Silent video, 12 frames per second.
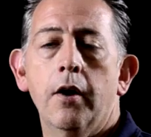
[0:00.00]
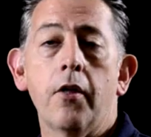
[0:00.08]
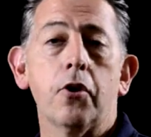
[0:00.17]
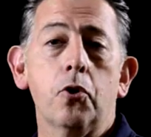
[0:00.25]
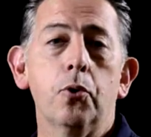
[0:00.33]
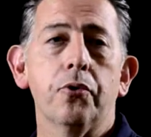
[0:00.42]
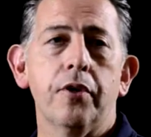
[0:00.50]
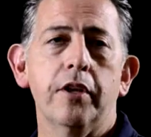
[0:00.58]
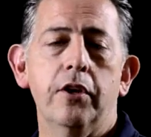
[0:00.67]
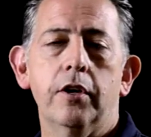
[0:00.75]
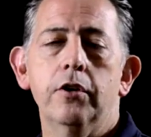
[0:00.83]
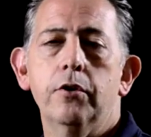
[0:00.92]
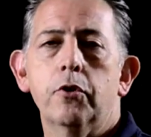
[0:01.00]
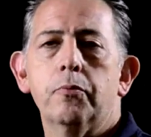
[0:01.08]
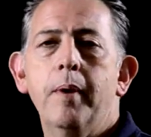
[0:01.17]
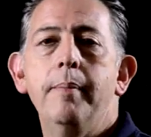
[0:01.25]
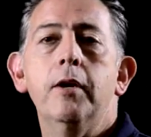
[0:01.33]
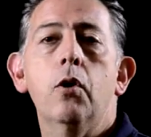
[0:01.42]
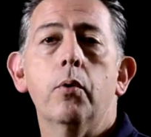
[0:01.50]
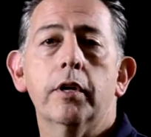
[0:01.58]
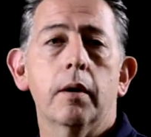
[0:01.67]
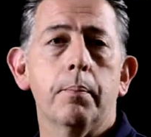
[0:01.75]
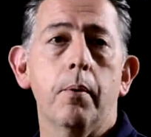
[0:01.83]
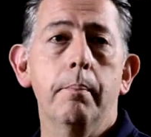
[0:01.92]
Another cool thing you can do is maybe go
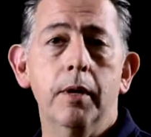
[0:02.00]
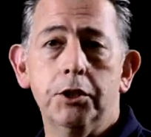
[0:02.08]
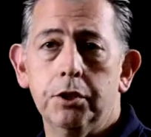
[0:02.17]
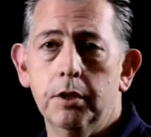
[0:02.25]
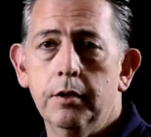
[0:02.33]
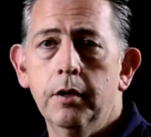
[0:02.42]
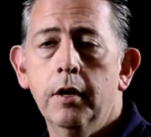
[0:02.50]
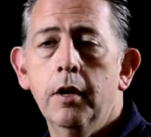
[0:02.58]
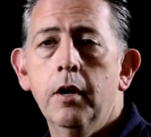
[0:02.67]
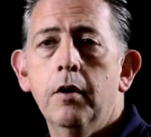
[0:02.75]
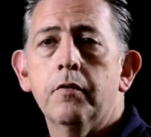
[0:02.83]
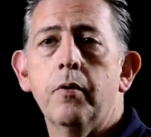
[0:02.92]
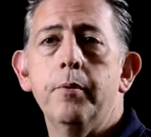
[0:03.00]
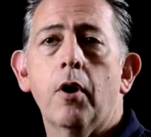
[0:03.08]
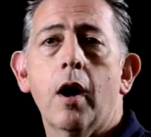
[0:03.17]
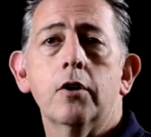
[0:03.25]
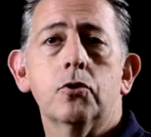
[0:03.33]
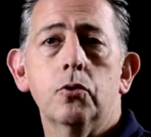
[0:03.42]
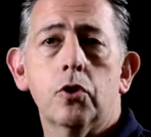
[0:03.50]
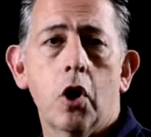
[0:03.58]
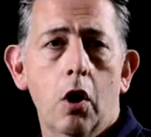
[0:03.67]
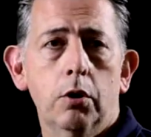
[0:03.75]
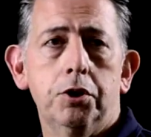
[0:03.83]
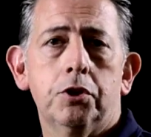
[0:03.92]
and get permission from your high school
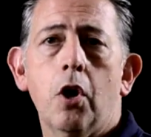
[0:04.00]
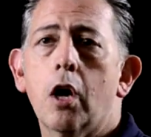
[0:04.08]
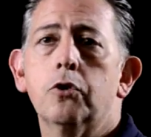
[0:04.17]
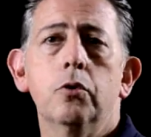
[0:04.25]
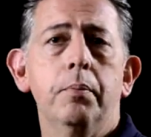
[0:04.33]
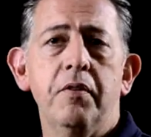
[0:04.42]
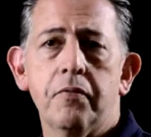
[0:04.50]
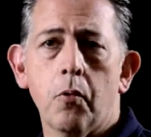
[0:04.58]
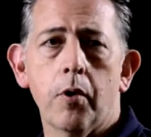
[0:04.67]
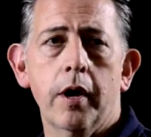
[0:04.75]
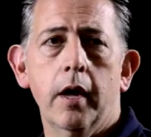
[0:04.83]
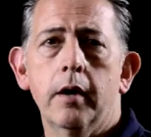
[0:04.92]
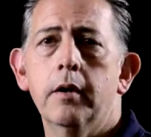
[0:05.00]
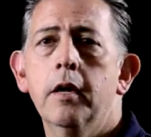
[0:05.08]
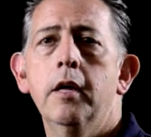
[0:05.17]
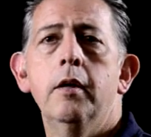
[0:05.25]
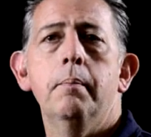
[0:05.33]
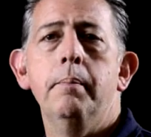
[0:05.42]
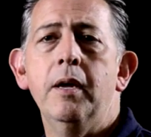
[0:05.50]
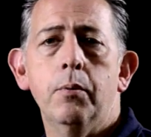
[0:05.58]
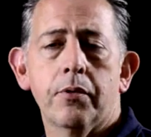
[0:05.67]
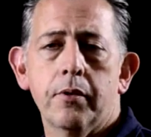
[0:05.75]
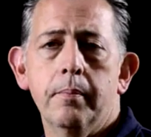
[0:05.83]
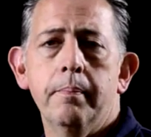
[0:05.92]
coach. Talk to him beforehand,
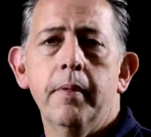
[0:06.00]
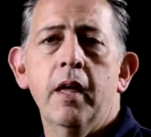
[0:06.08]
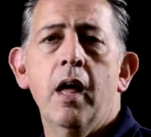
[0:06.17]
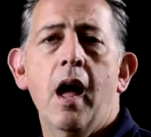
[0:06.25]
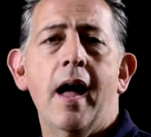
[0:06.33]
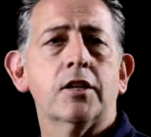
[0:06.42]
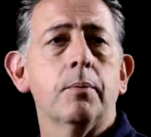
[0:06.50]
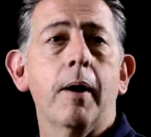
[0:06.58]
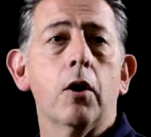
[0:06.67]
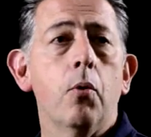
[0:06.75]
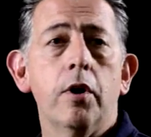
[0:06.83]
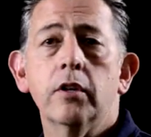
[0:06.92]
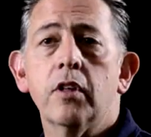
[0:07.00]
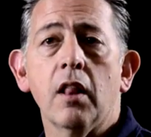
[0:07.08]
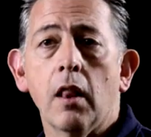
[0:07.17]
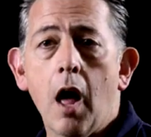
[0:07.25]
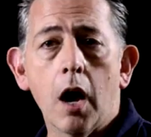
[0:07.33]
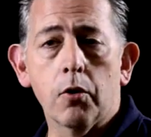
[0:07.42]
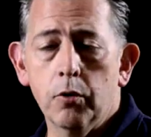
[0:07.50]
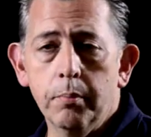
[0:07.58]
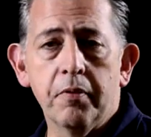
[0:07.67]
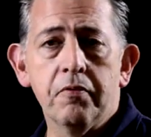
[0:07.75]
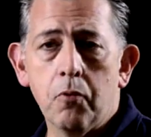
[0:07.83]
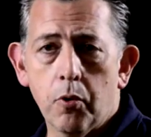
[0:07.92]
meet with them, ask about going into the locker
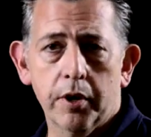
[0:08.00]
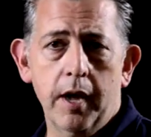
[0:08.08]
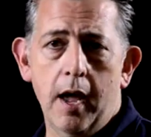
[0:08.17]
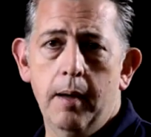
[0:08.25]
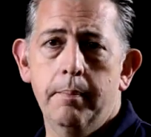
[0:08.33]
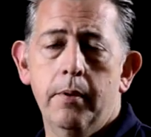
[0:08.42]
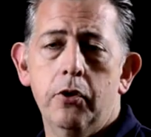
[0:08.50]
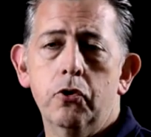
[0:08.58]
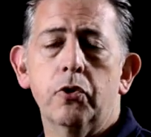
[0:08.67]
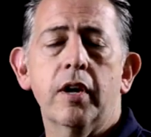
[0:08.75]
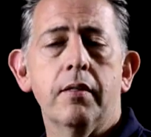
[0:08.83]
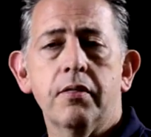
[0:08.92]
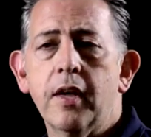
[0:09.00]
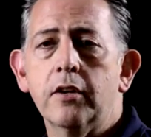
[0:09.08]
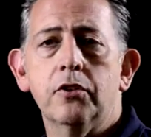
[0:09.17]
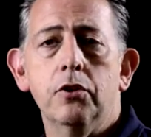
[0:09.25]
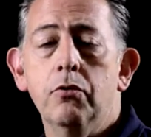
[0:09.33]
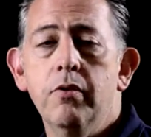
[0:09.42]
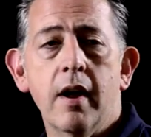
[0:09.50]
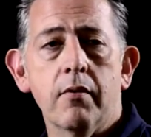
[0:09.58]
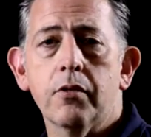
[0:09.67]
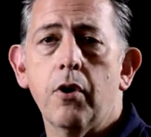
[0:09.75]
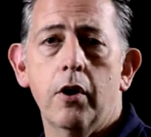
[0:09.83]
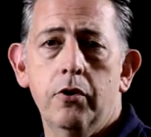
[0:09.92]
room before a game. You'll get things that you
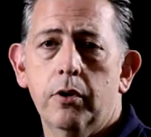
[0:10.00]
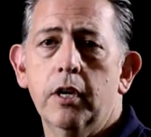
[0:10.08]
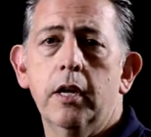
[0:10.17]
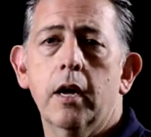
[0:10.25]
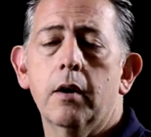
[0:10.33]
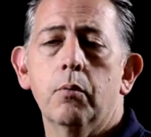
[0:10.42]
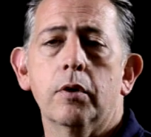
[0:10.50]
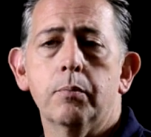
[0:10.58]
never thought you could get.